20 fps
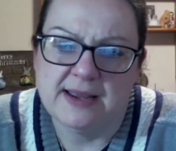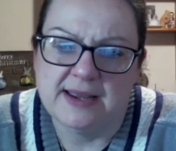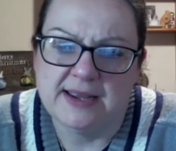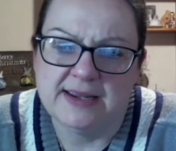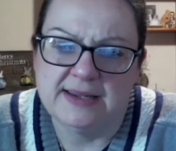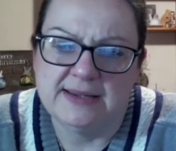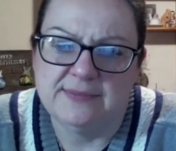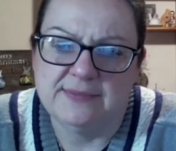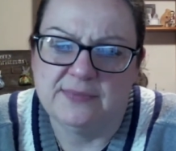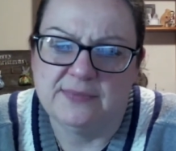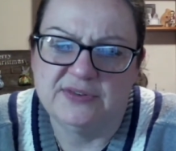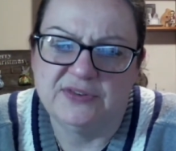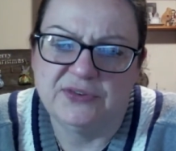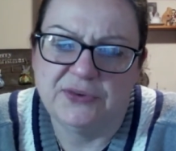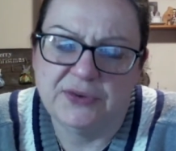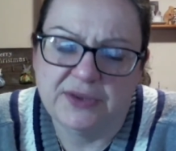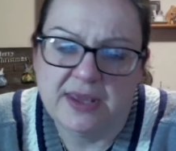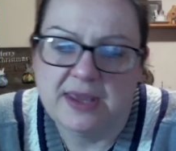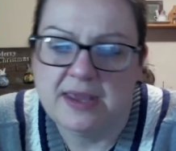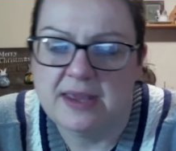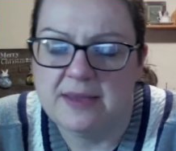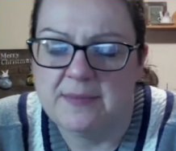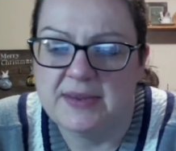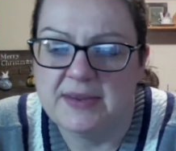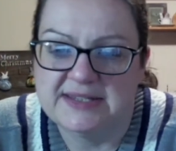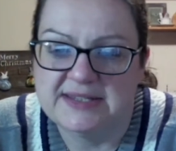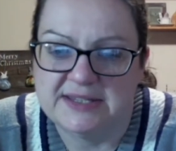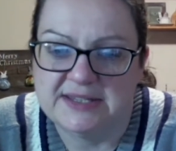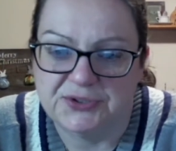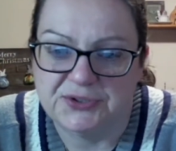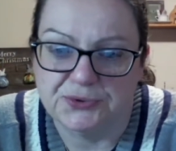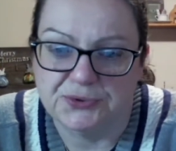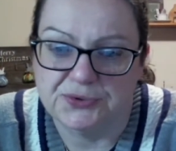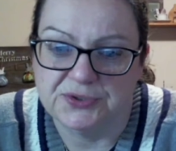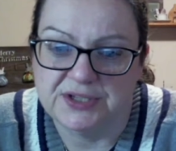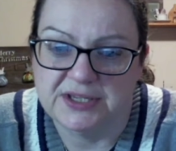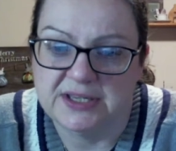I was looking at my scissors,